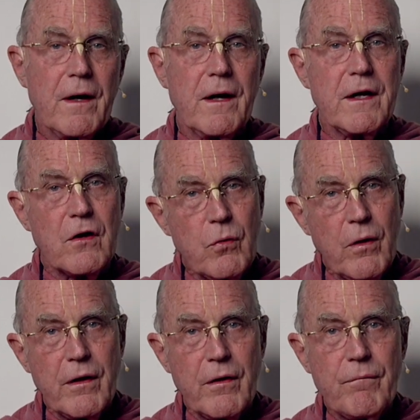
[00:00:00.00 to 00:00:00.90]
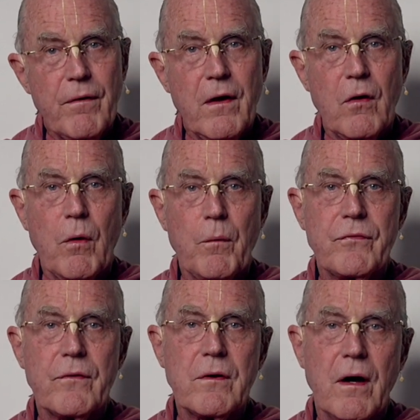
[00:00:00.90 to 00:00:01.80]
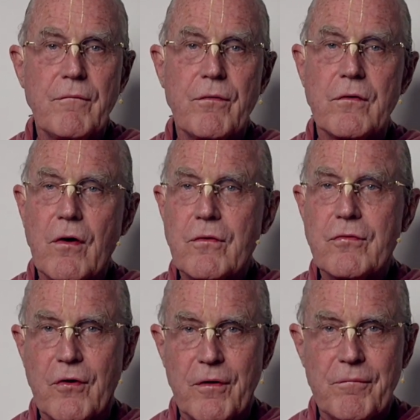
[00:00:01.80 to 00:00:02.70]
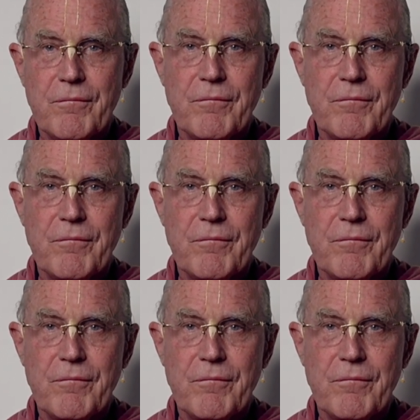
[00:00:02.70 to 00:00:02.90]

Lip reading: he inquired what was the time for darshan